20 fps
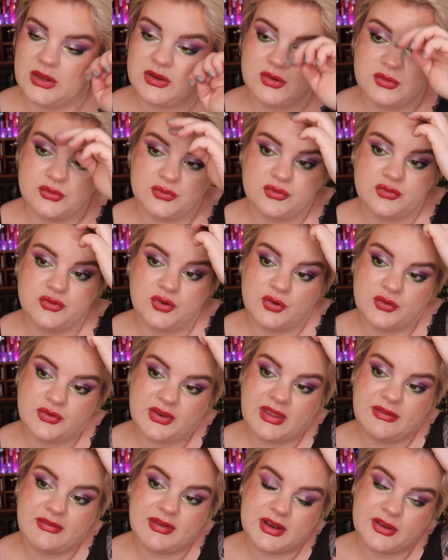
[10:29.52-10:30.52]
don't
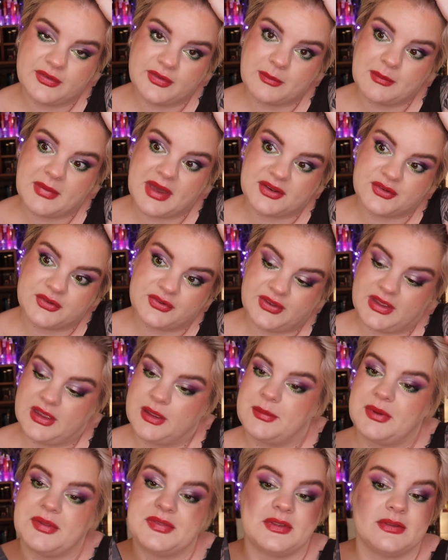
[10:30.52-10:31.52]
have anything bad to say
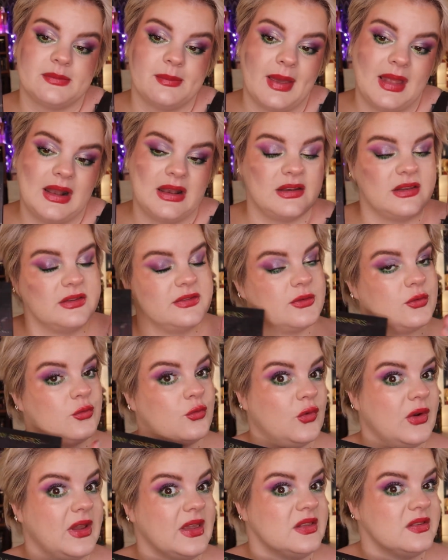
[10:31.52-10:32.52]
about this palette. It's
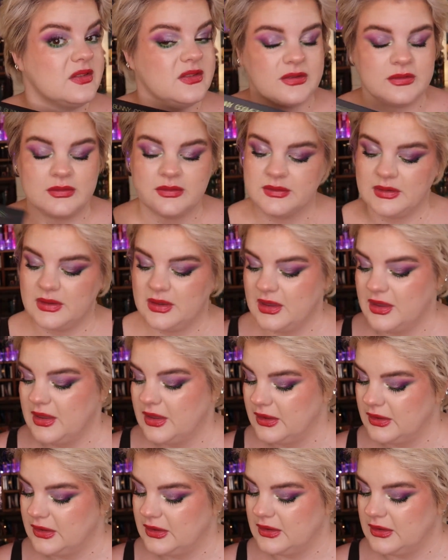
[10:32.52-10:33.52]
great.
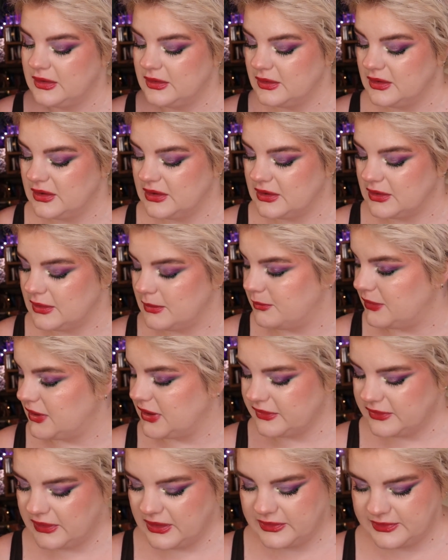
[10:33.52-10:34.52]
But
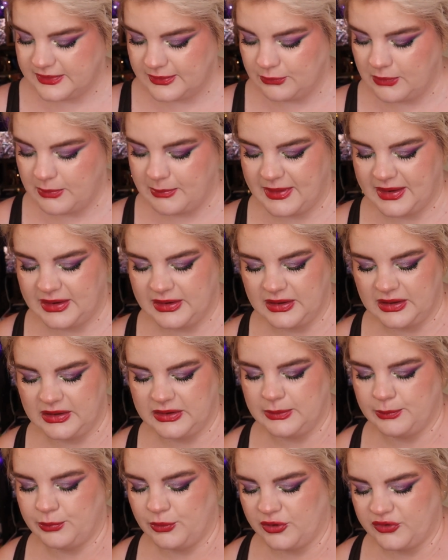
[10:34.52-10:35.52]
it is remaining
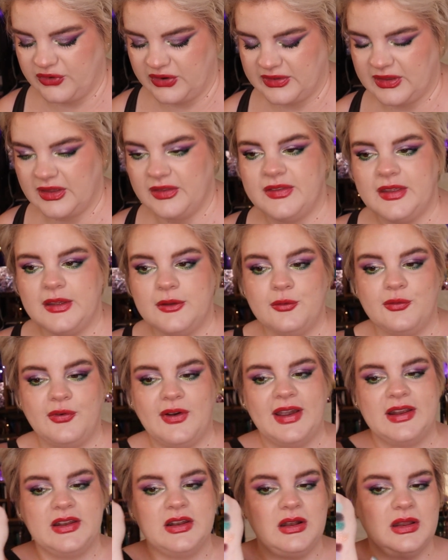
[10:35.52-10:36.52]
in the project. And then
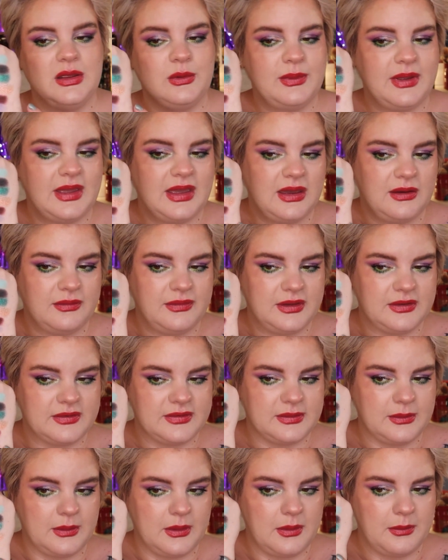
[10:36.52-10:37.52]
finally we have
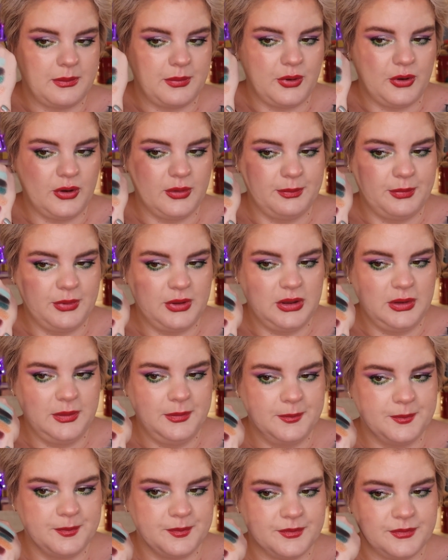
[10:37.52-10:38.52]
this purple
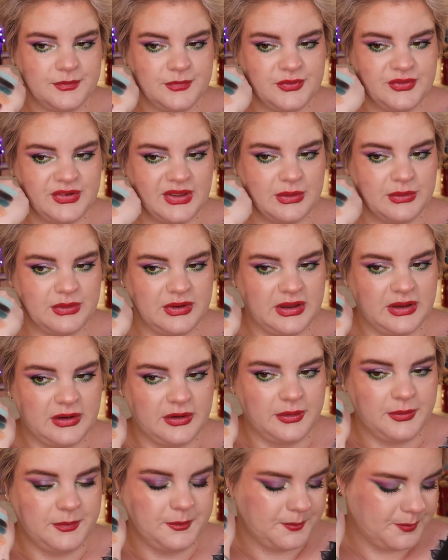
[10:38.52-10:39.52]
down
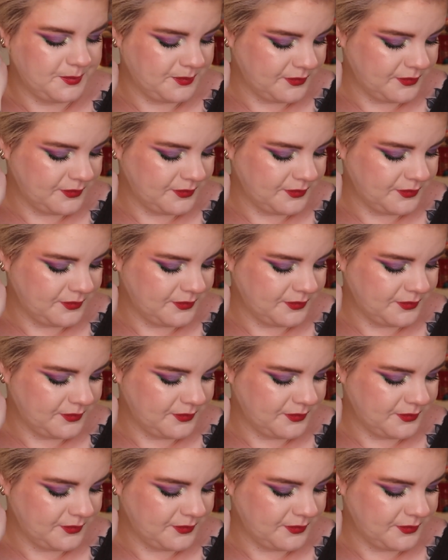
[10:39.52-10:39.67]
here.